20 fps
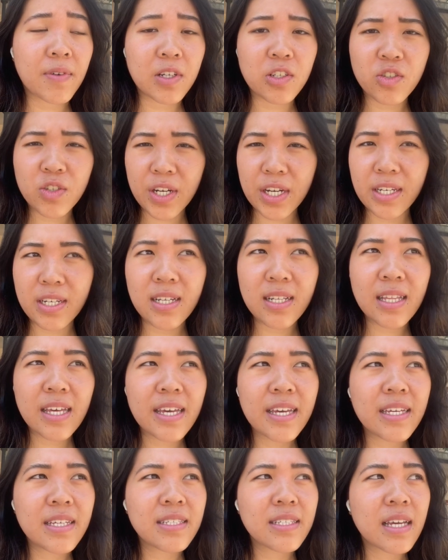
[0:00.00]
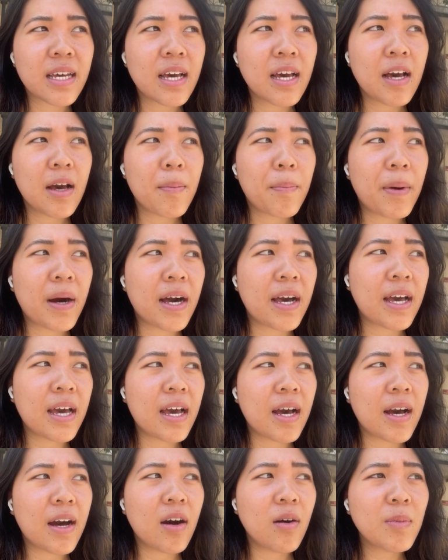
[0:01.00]
for train delays, but
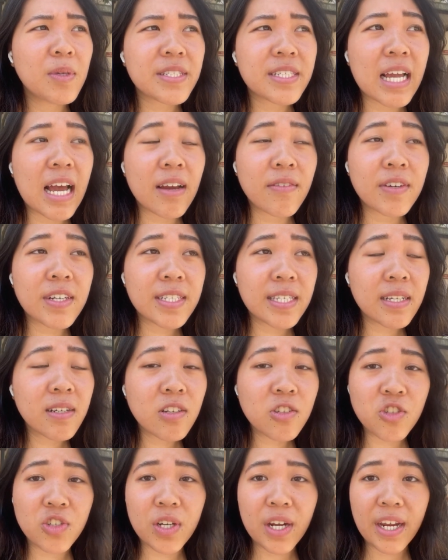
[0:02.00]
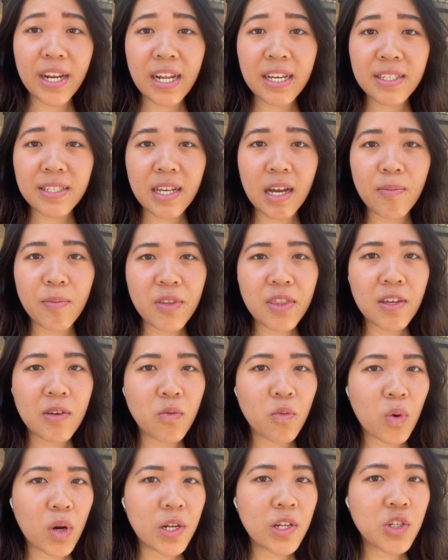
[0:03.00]
almost every single train has come
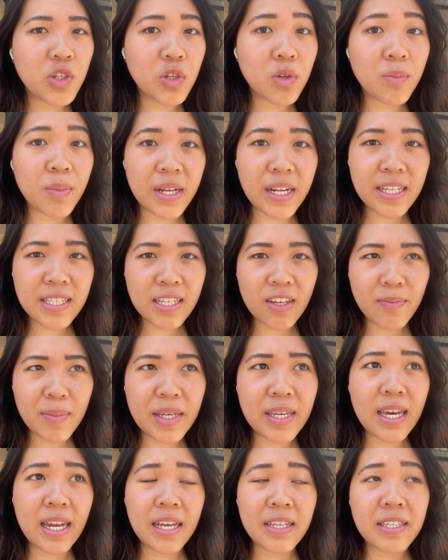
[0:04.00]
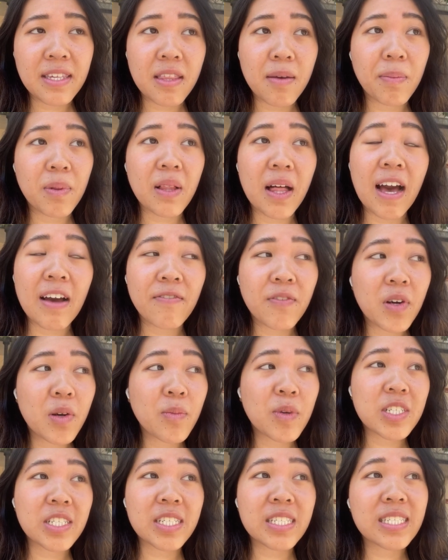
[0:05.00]
within 1 to 2 minutes of me getting to the
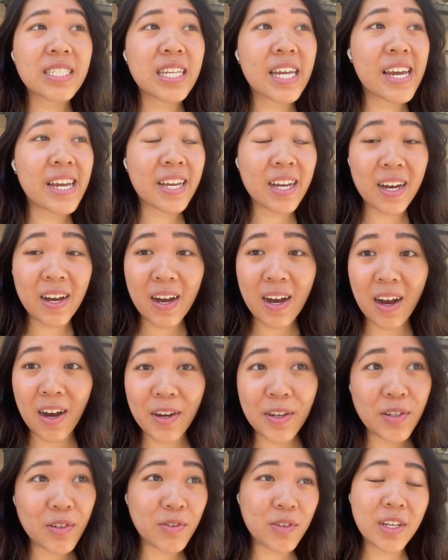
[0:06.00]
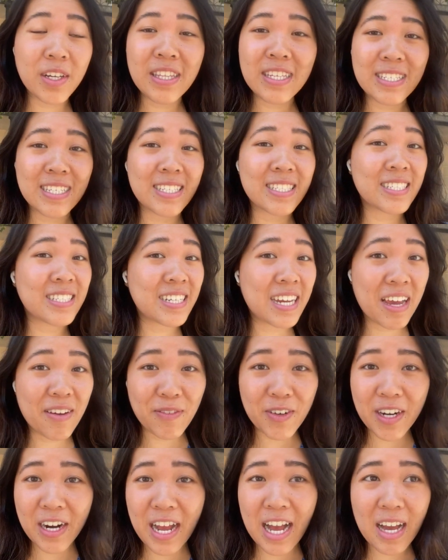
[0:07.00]
platform, which is like unreal. This has
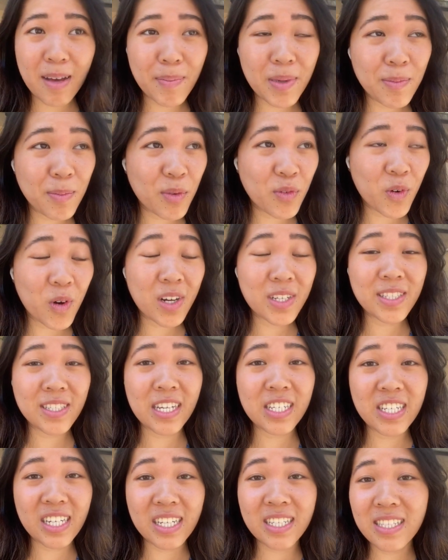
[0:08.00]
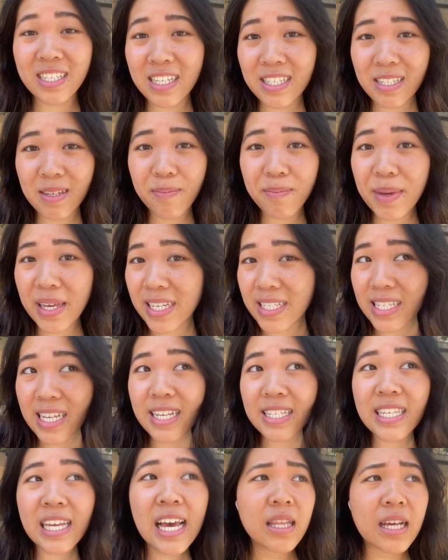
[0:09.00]
never happened before on such a consistent
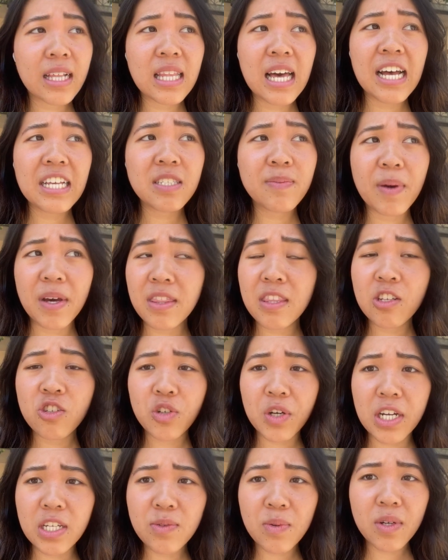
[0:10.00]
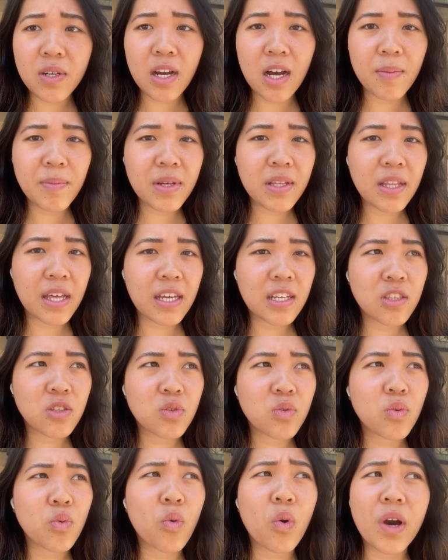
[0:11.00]
basis. Like last month, the trains were coming like
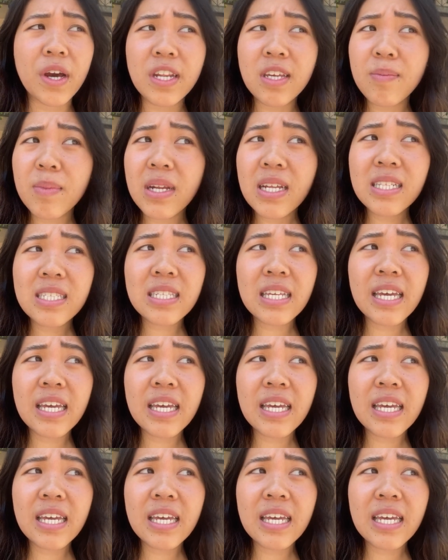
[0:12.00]
20 minutes